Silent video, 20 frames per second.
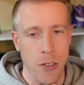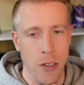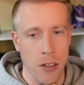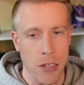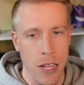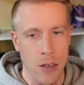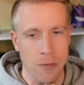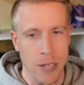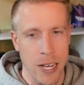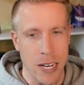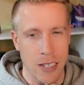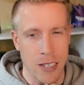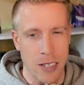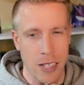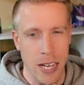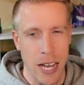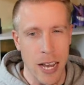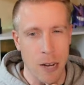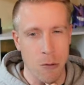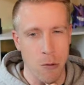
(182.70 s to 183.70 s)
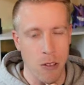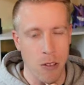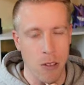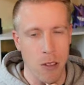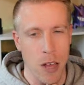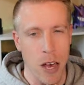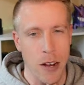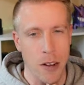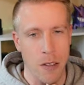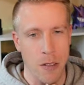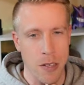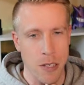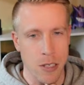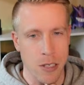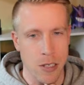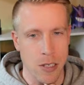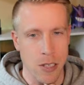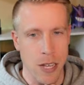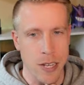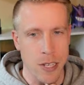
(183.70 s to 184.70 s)
on the left-hand side with a lot of
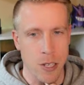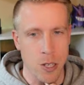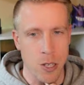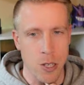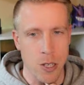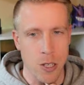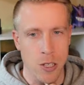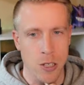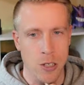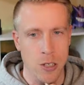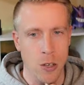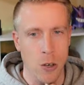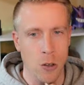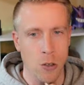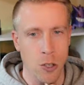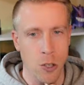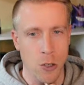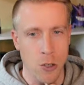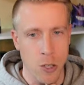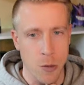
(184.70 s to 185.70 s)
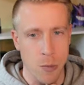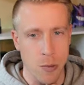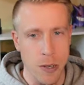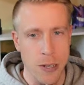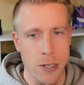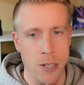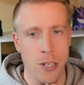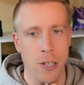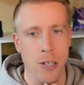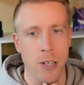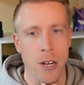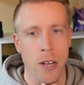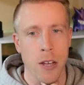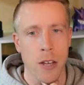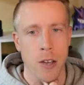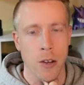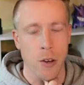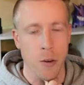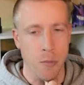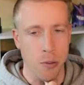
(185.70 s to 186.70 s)
these slicers. So choose your printer,
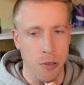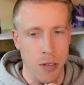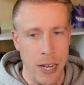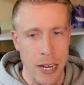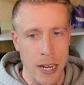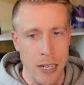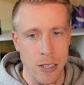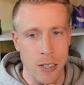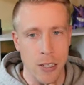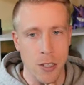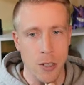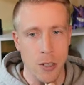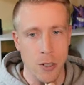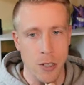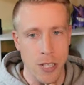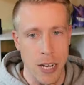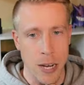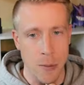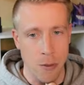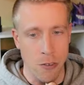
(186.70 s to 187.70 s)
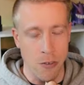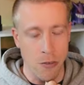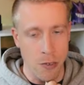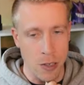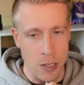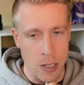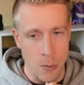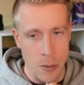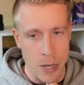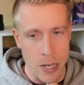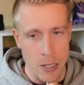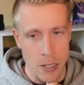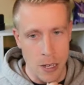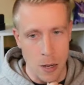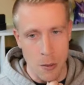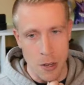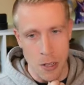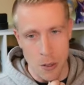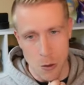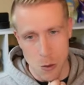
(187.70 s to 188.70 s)
your plate, your type of filament.
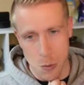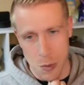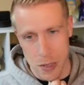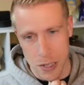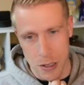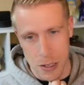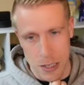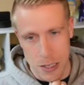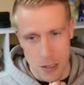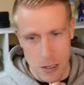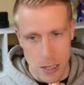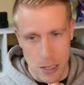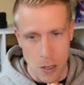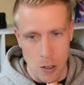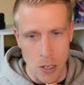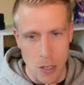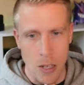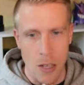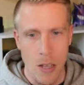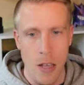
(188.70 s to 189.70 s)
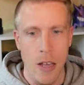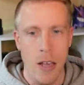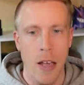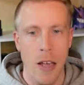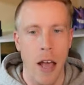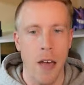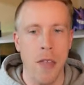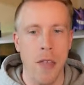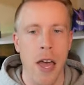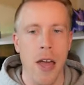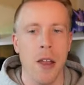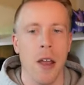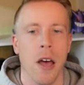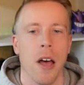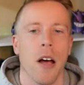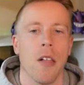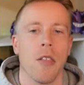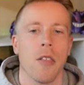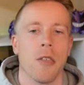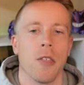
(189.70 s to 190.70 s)
I'm going to use PLA silk. And then
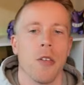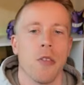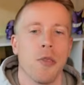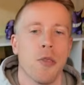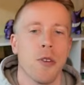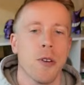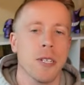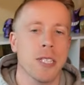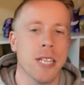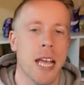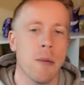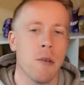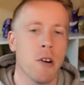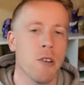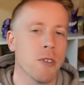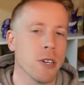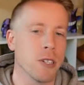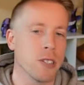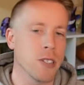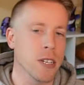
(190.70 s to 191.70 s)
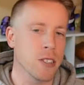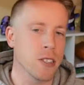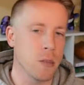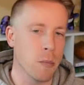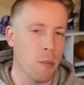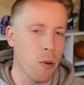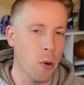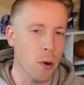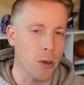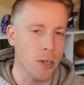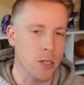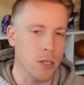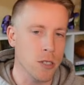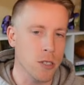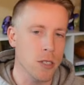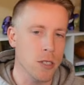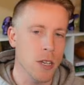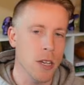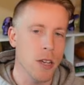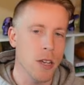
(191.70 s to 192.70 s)
the third tab over, it says
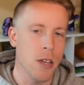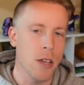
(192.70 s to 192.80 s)
supports.